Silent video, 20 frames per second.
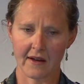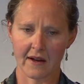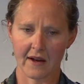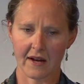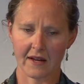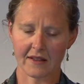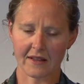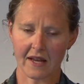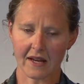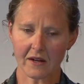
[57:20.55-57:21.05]

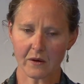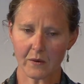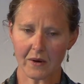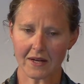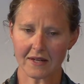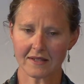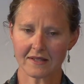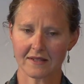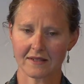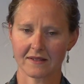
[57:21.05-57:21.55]
And
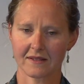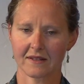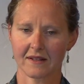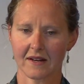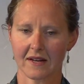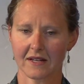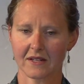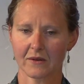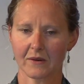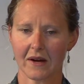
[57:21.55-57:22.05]
likewise,
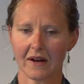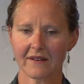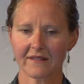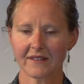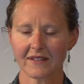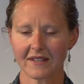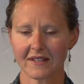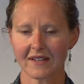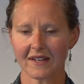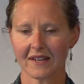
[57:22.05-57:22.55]
I do
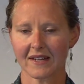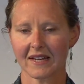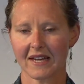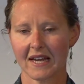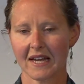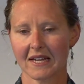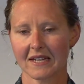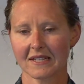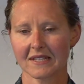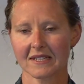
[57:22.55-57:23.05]
everything I can